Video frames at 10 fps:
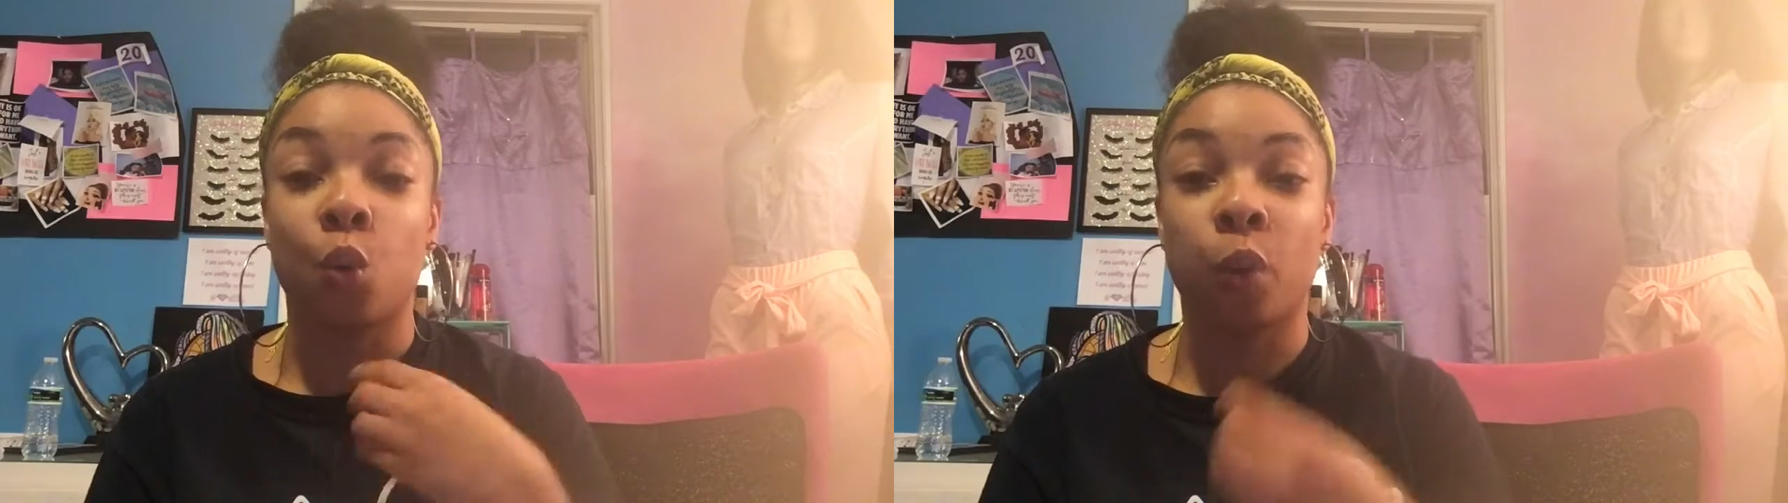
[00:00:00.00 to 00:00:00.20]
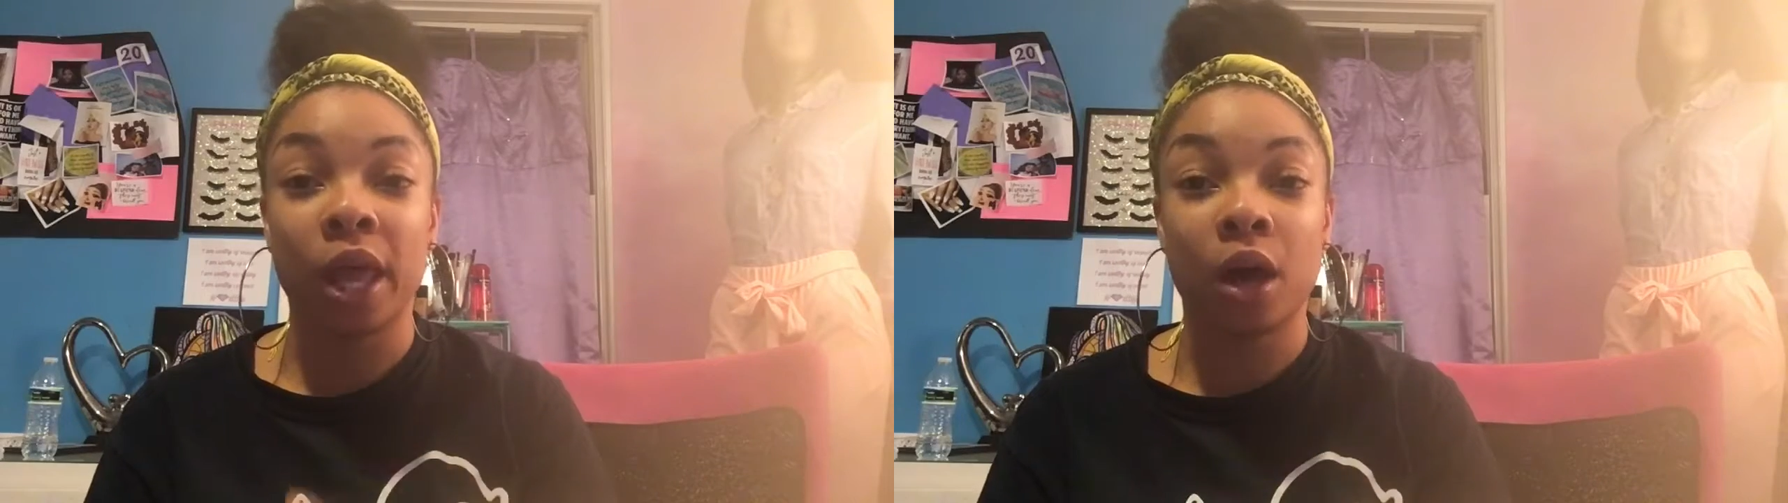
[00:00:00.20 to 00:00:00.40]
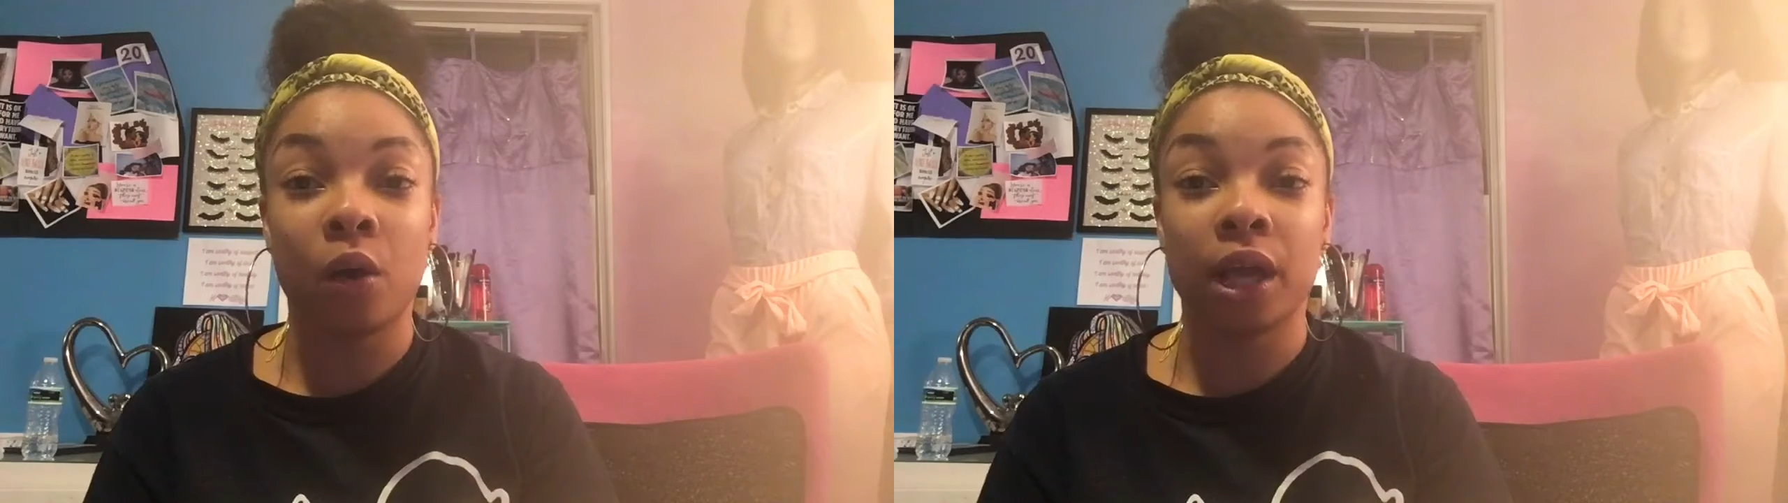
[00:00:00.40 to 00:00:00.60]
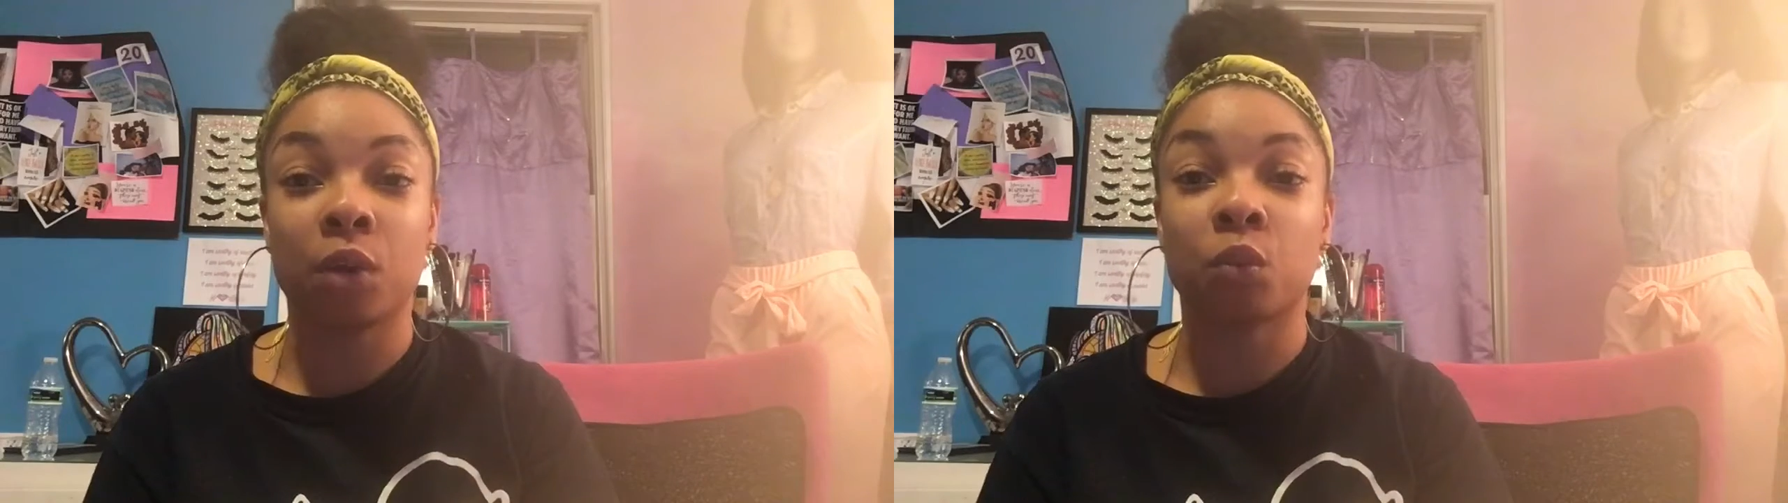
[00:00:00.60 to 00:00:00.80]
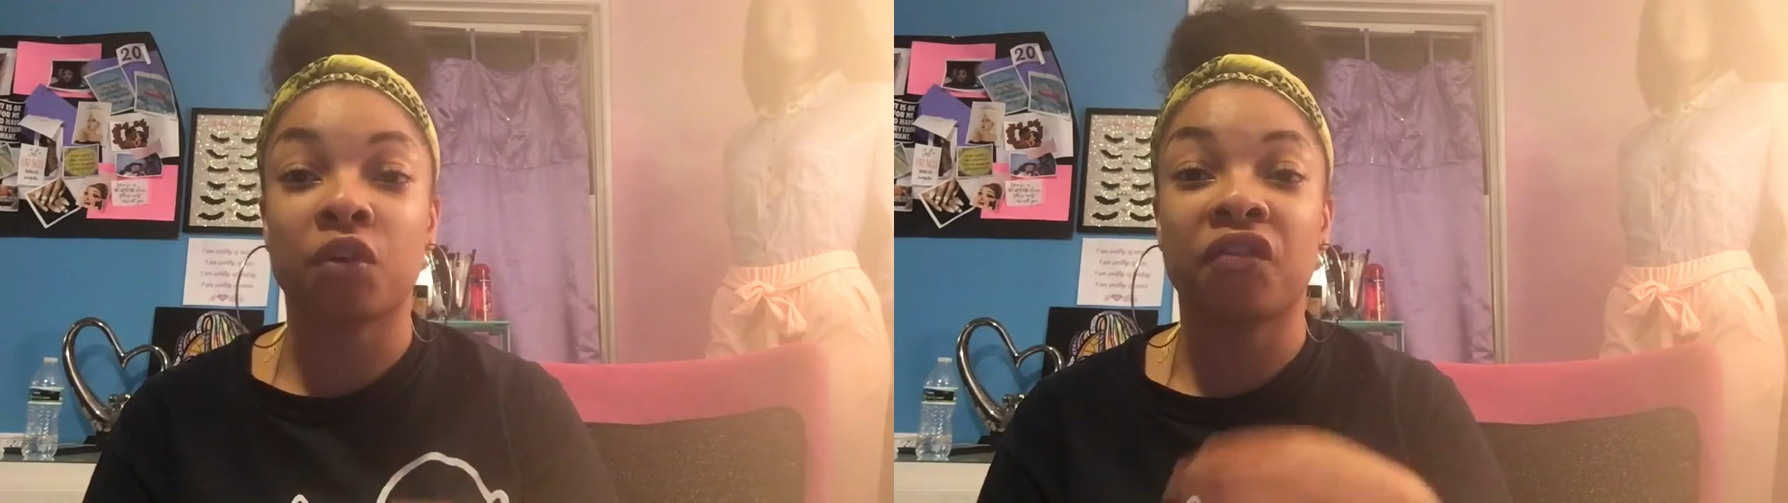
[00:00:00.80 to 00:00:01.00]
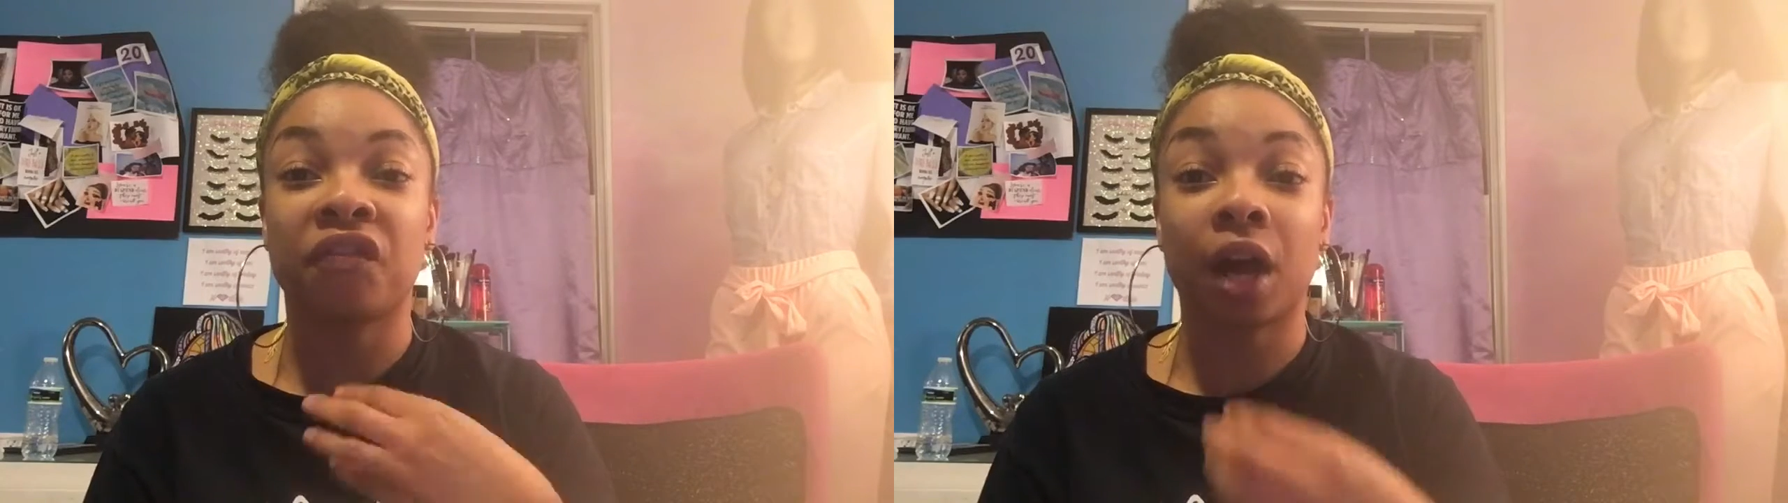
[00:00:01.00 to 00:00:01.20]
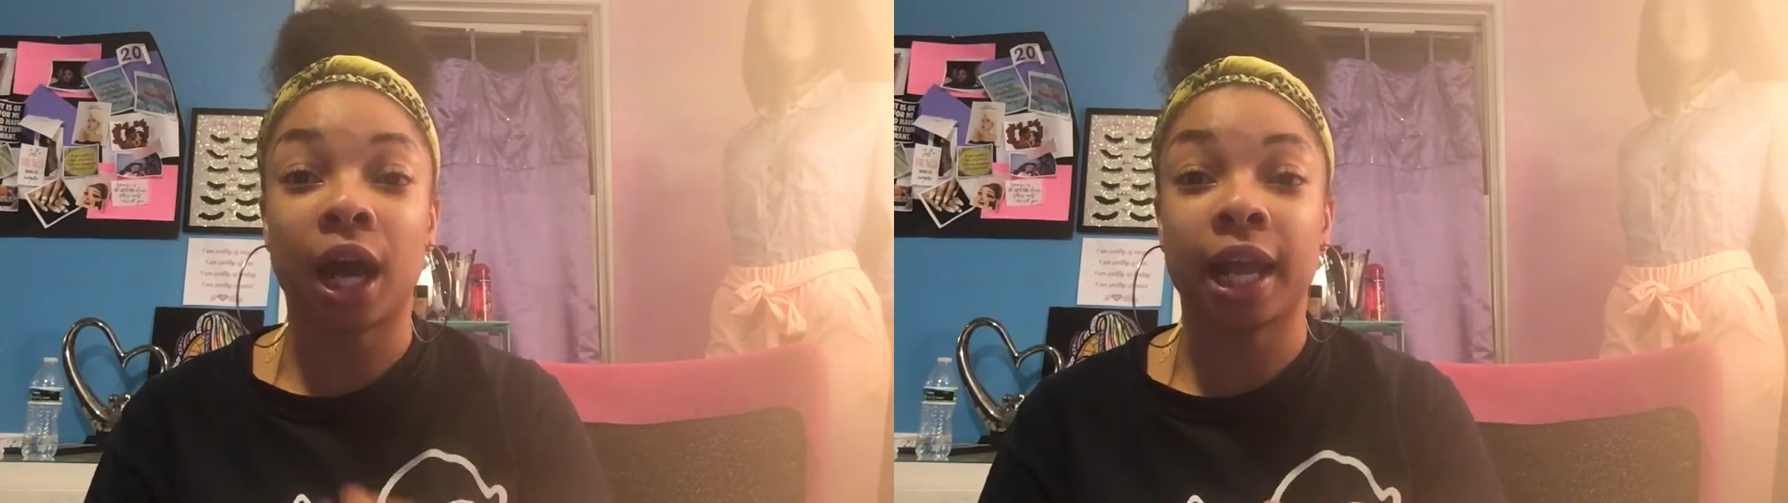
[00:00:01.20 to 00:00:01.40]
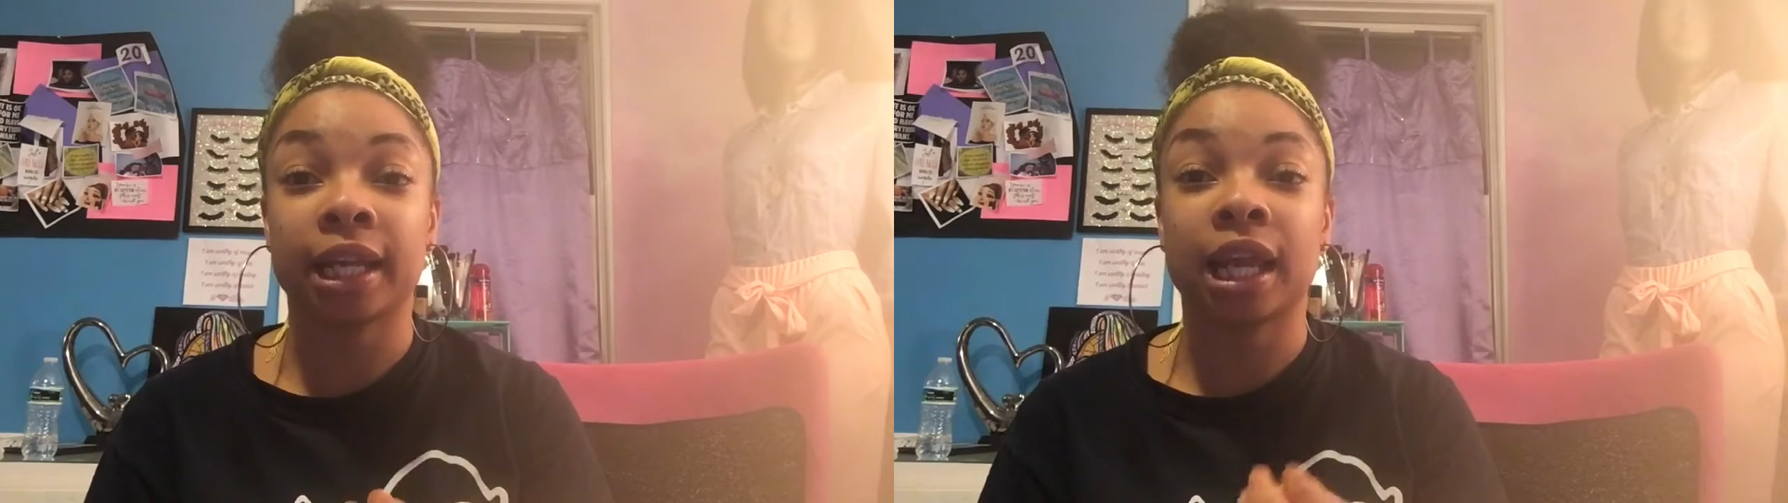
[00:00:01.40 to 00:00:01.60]
well and
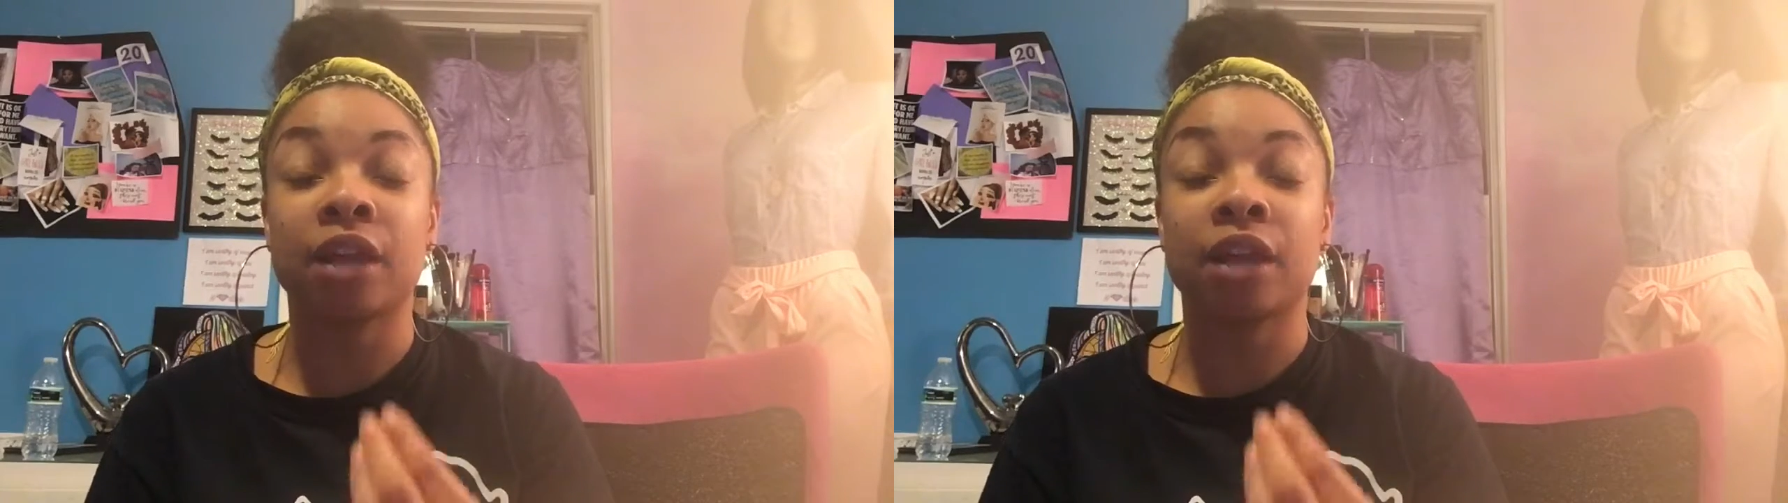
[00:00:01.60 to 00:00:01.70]
refined